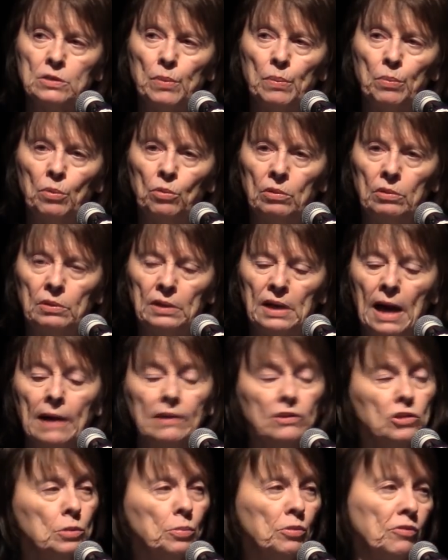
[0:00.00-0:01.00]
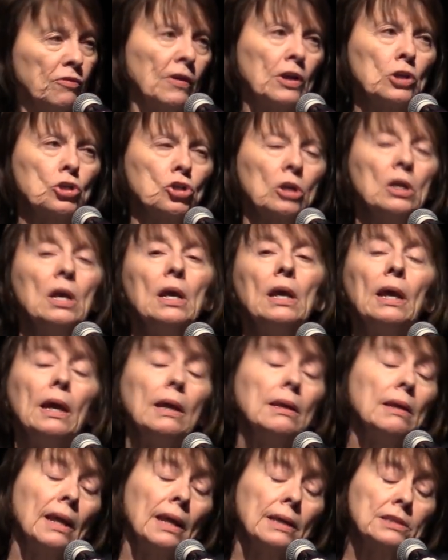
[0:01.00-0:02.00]
people got into the profession,
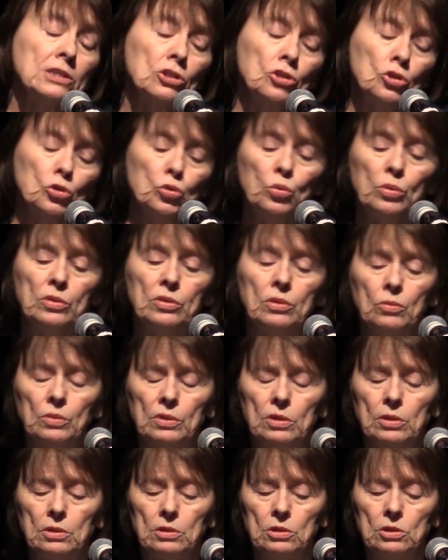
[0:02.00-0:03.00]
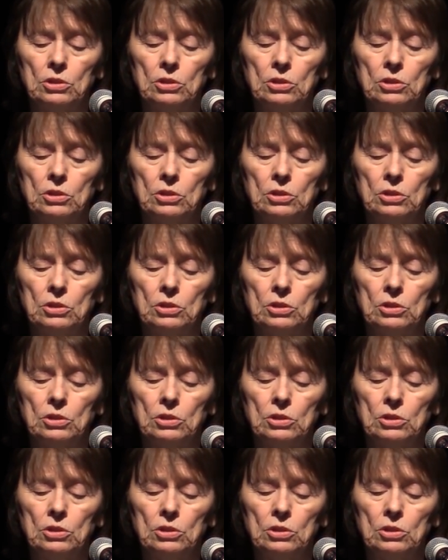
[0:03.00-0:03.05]
and it has to do with with